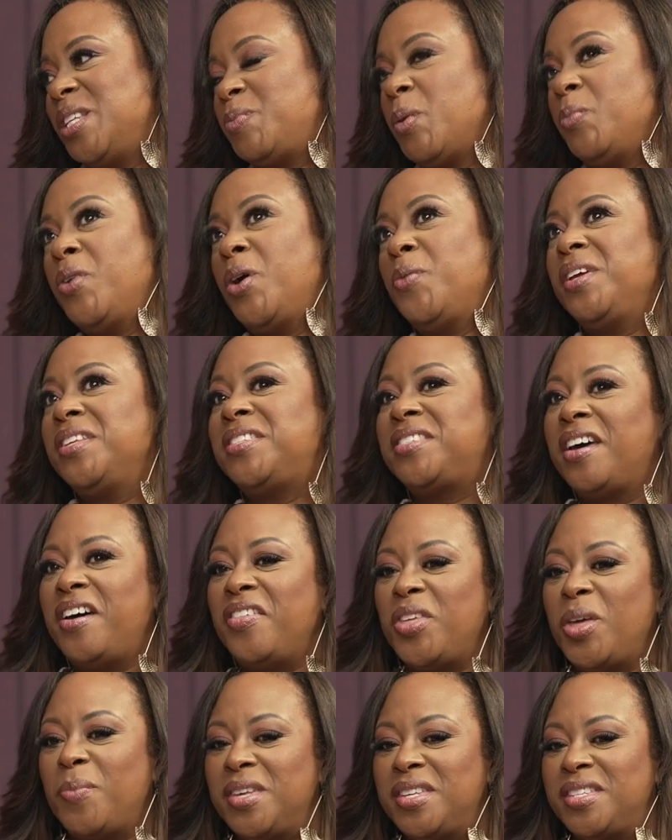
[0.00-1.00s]
But what we
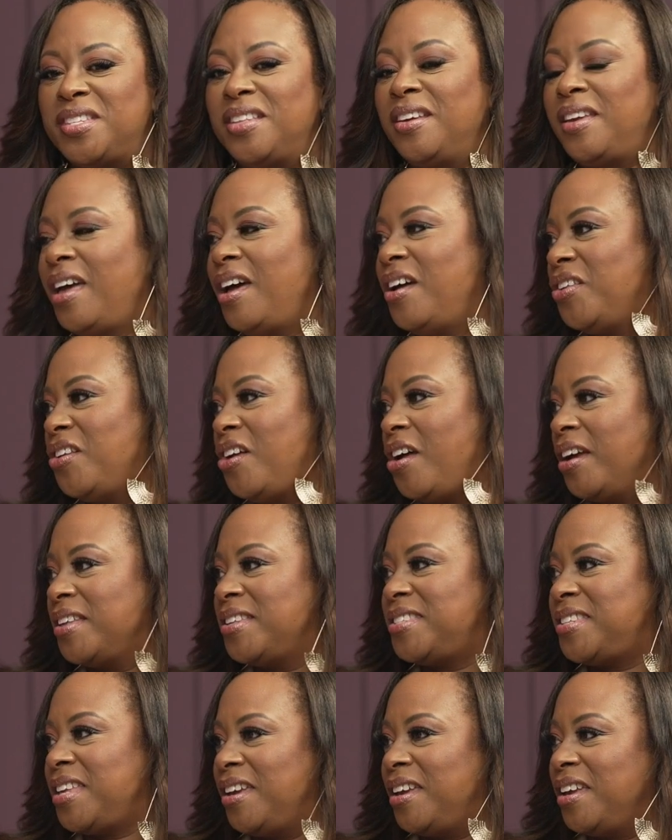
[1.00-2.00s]
tell them is, look how long
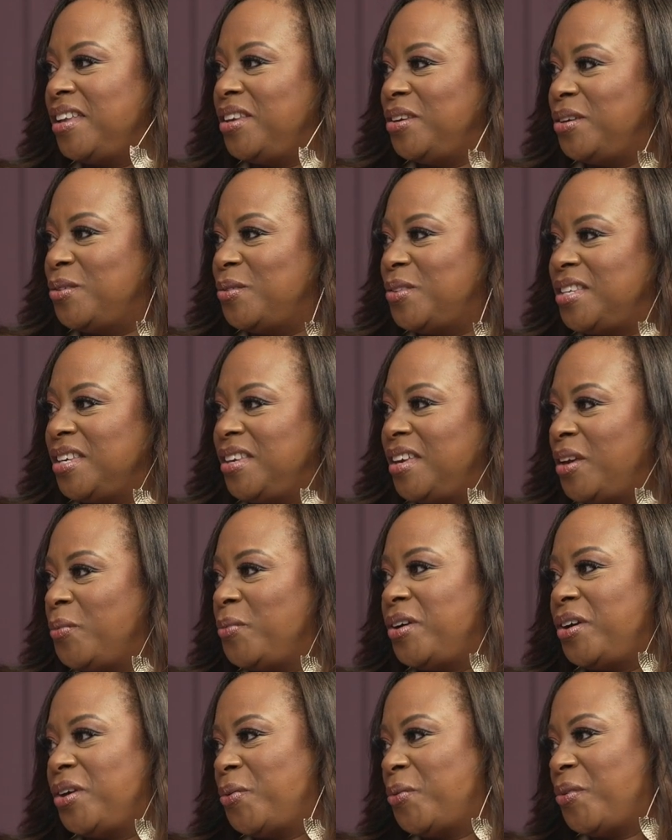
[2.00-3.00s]
it's taken you to get
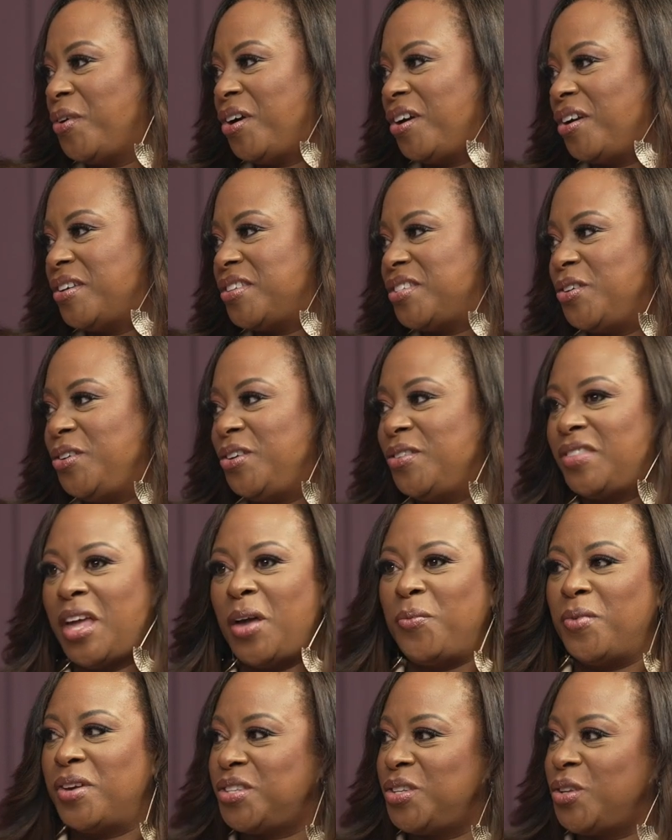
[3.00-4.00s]
where you are. So
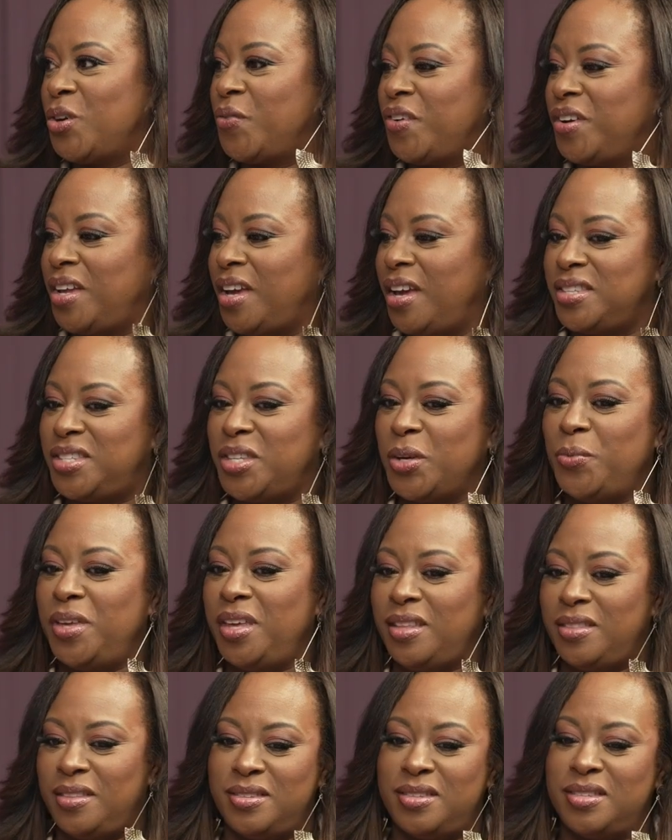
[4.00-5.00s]
that wasn't overnight. So
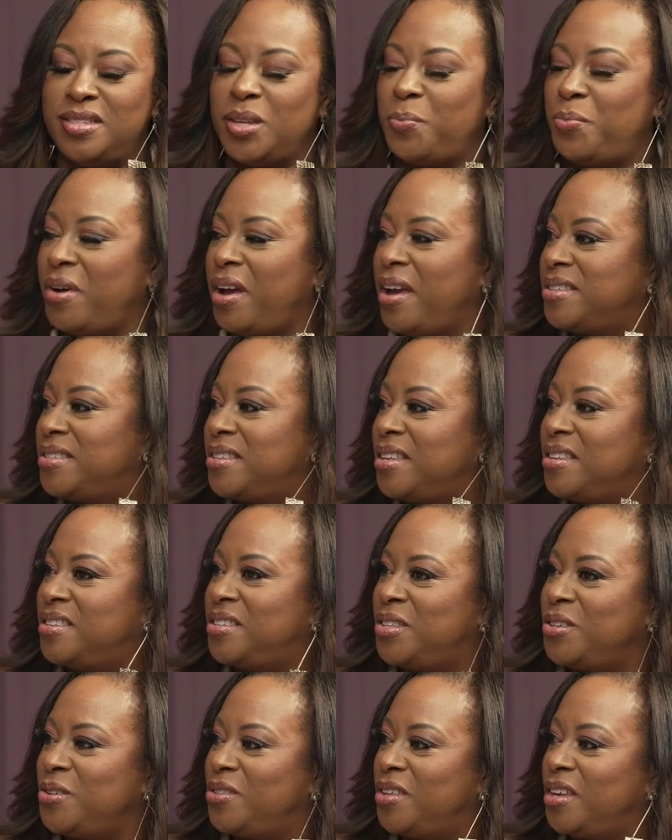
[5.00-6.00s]
this is a
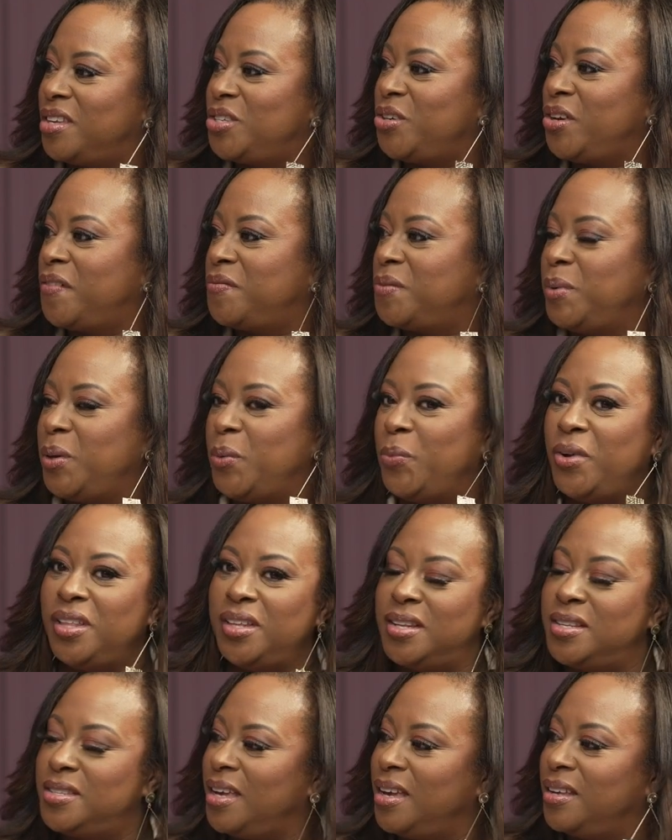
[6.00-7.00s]
process too, that you have to be
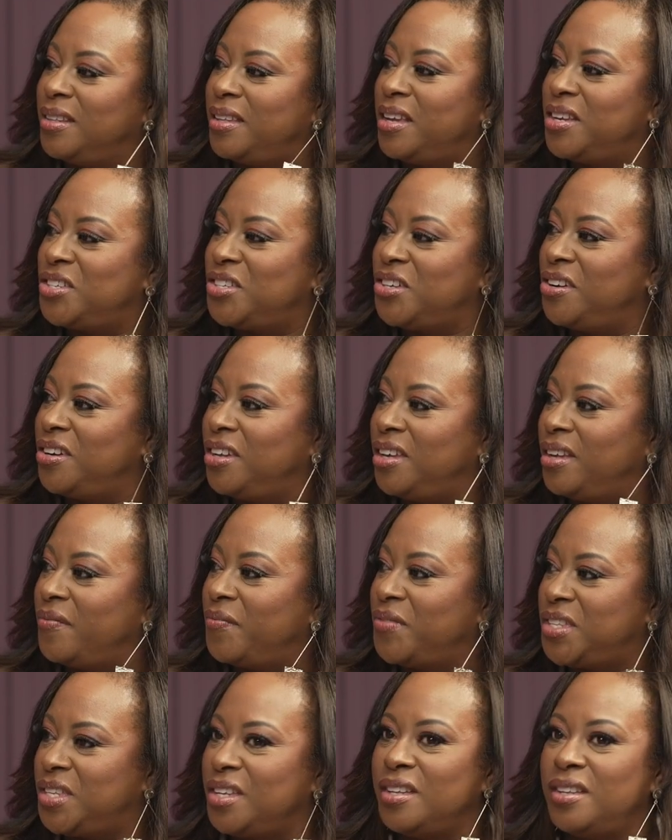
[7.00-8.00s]
willing to take that journey
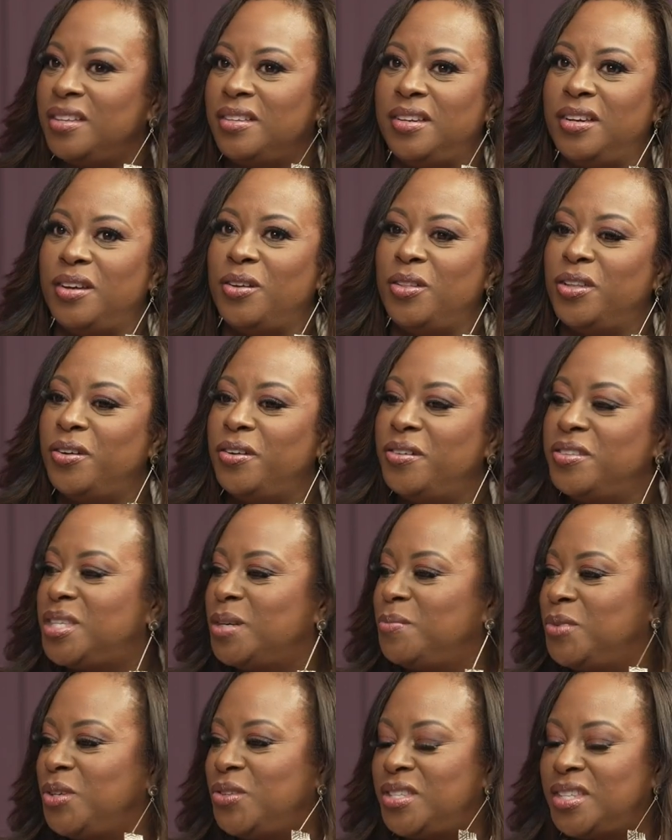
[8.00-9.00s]
to, learn
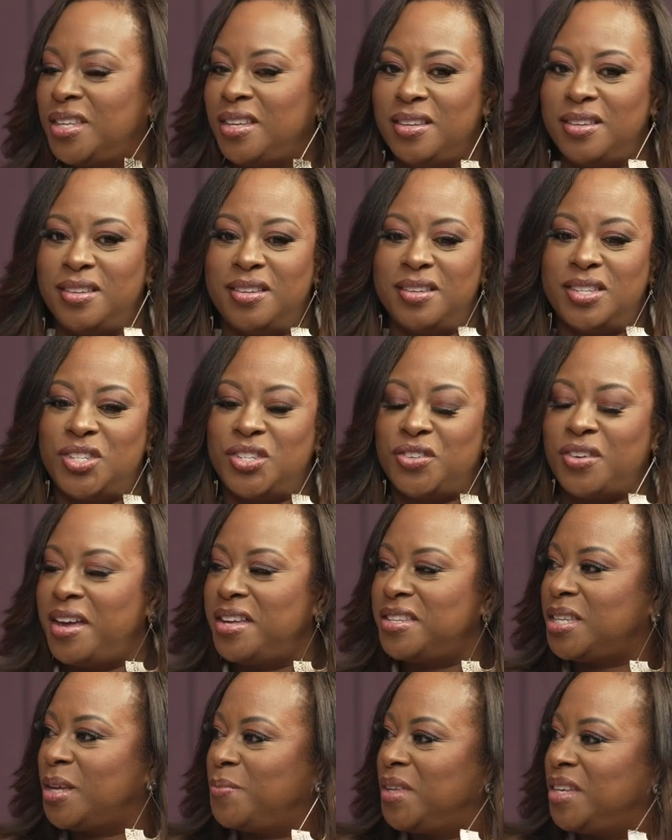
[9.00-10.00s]
some new skills,
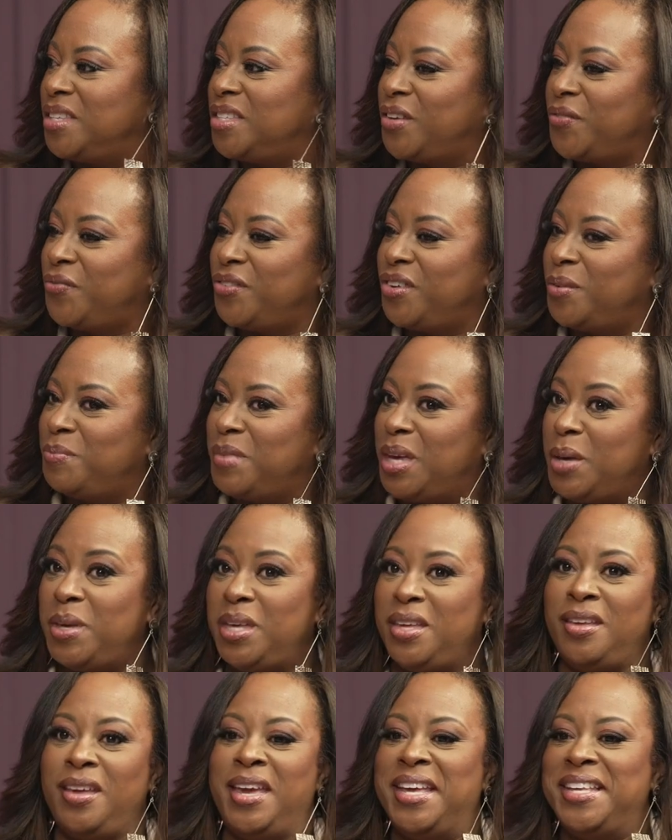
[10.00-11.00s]
try something different,
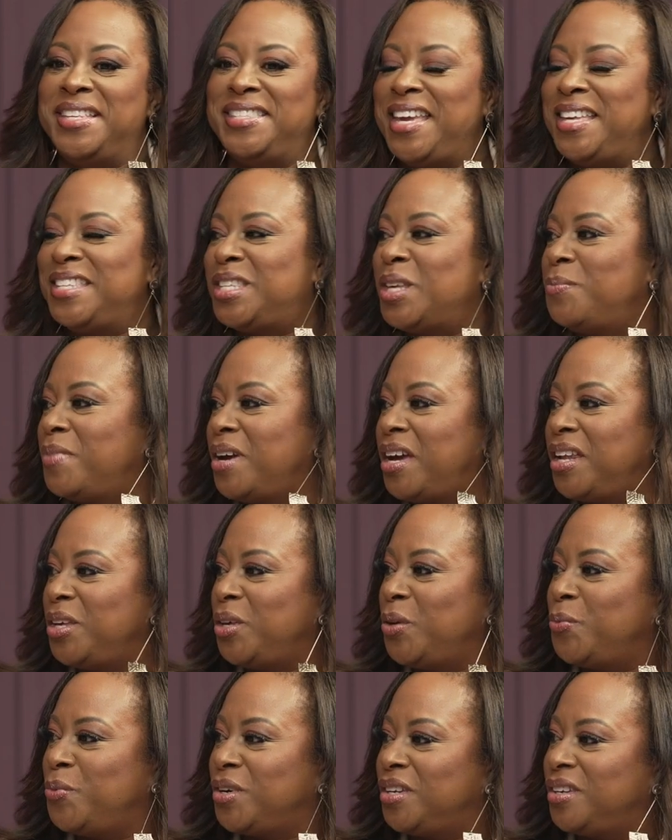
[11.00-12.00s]
maybe date somebody
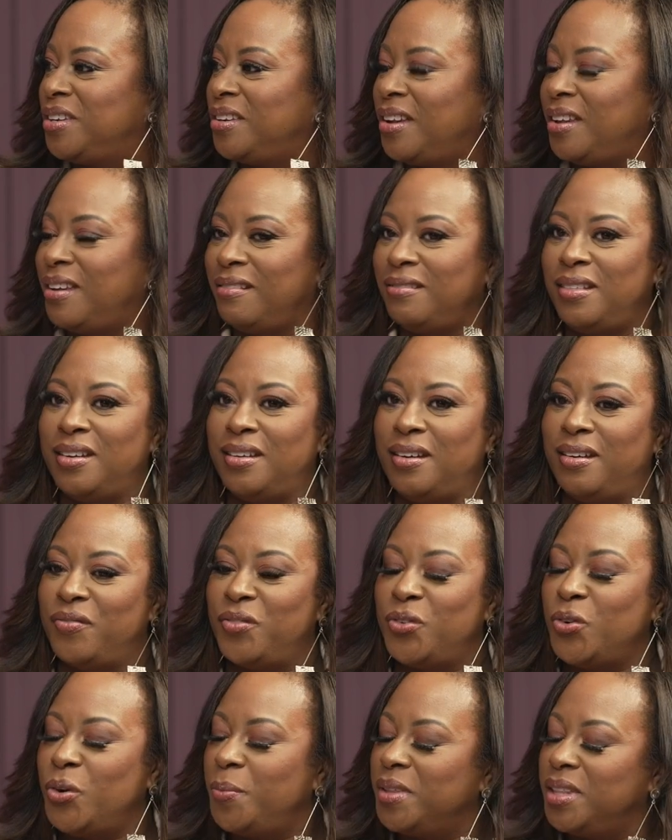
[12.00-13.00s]
you wouldn't,
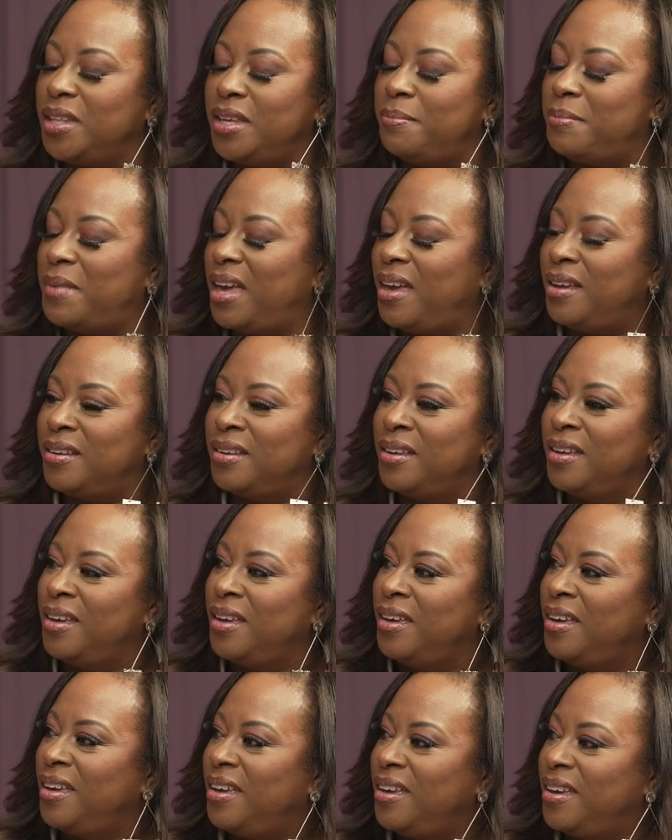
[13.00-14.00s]
have normally met.
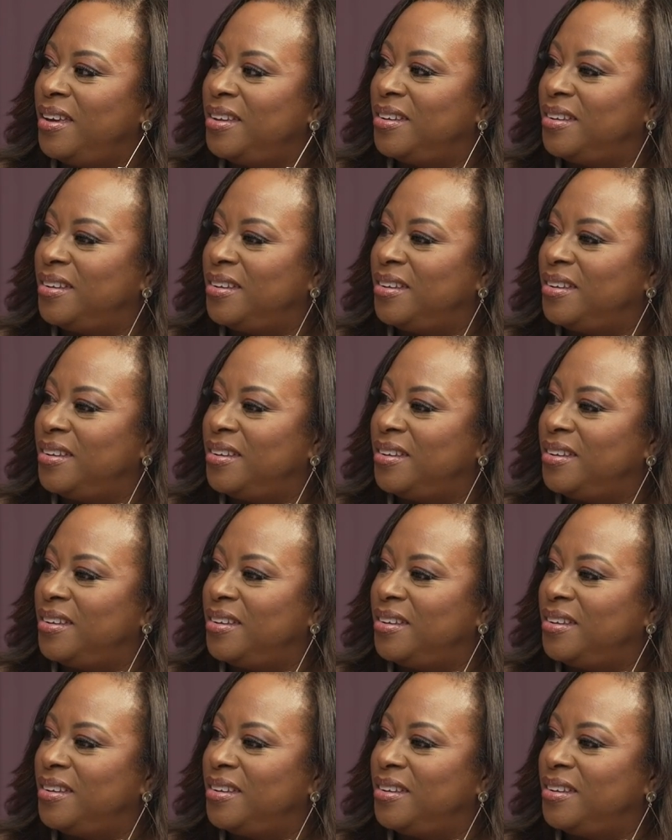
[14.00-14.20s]
Yeah.